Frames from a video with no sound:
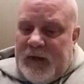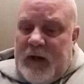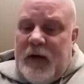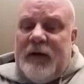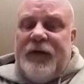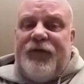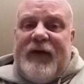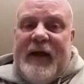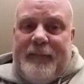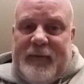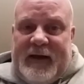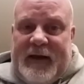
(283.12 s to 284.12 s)
All the
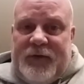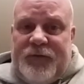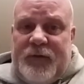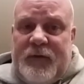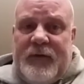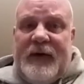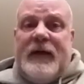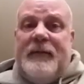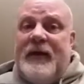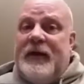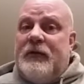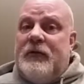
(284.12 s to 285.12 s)
state plans, they
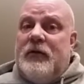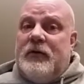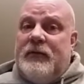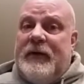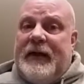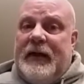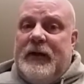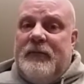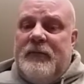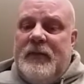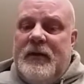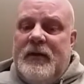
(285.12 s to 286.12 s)
can make their own
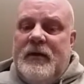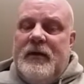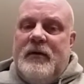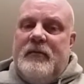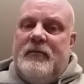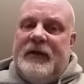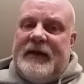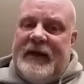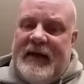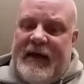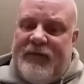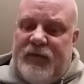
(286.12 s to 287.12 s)
curriculum, but
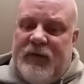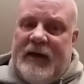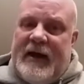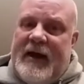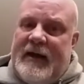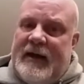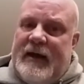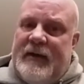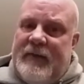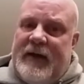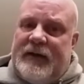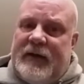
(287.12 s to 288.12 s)
they have to align
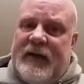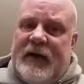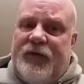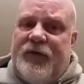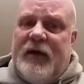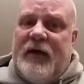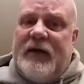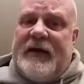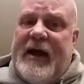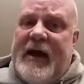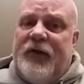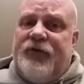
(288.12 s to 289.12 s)
and make the kids
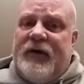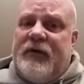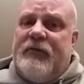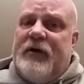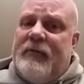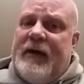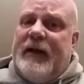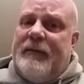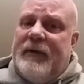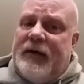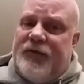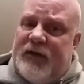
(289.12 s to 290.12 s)
college and career ready,
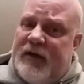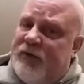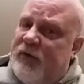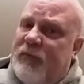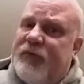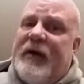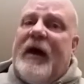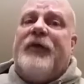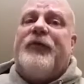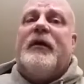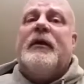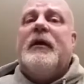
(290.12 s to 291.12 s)
because the kids in
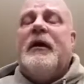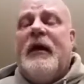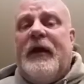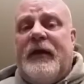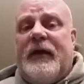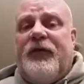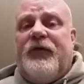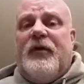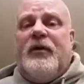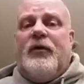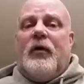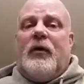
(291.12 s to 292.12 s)
Wisconsin and the kids in
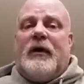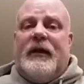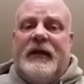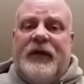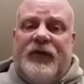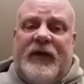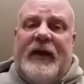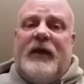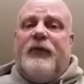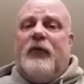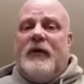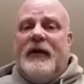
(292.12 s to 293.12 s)
New York and the kids in
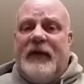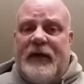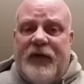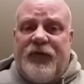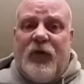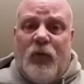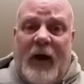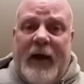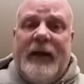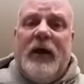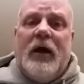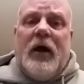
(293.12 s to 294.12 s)
California and the kids in
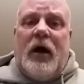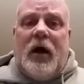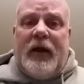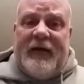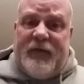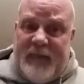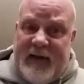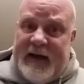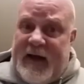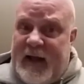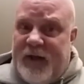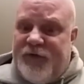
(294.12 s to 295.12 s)
Hawaii all have to be
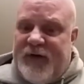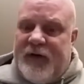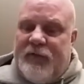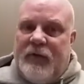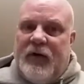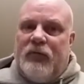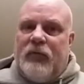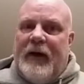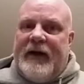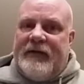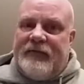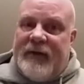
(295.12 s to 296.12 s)
college and career
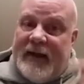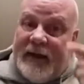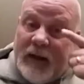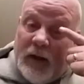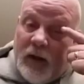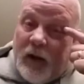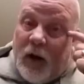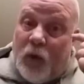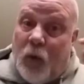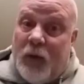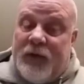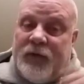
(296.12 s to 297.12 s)
ready
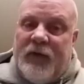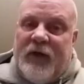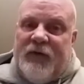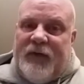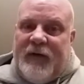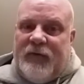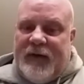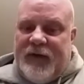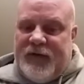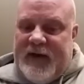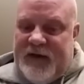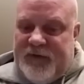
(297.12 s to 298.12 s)
according to the Federal
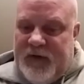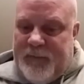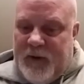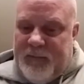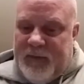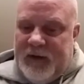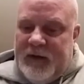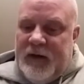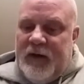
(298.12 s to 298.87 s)
Education Department.